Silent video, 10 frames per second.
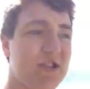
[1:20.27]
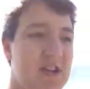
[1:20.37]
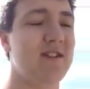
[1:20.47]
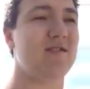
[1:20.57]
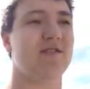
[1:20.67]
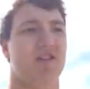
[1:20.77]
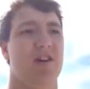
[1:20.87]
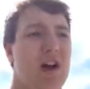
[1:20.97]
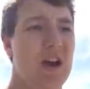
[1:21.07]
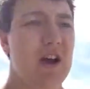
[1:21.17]
channel and are
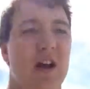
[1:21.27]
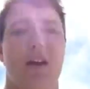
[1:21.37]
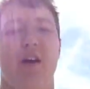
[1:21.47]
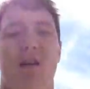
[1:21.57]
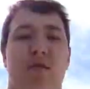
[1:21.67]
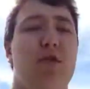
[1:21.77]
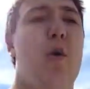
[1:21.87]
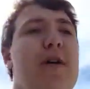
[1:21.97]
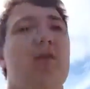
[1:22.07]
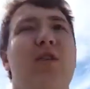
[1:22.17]

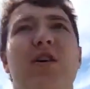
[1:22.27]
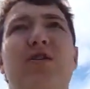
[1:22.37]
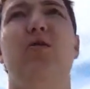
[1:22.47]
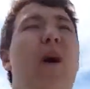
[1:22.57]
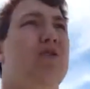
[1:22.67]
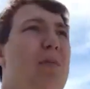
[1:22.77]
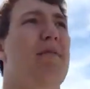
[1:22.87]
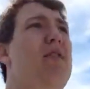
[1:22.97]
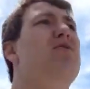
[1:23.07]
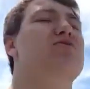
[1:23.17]
loyal, you watch my
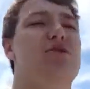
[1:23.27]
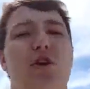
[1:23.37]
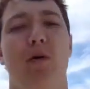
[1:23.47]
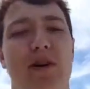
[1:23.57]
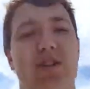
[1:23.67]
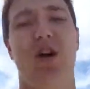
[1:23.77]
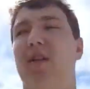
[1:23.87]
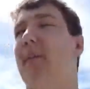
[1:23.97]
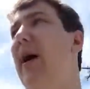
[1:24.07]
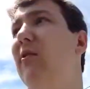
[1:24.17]
videos, you know what it's all
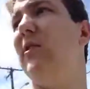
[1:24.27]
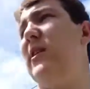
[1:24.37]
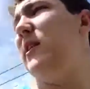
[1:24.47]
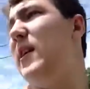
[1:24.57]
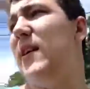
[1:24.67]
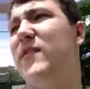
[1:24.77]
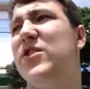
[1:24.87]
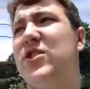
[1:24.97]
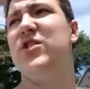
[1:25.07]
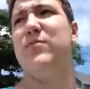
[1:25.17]
about. And this
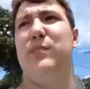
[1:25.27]
is just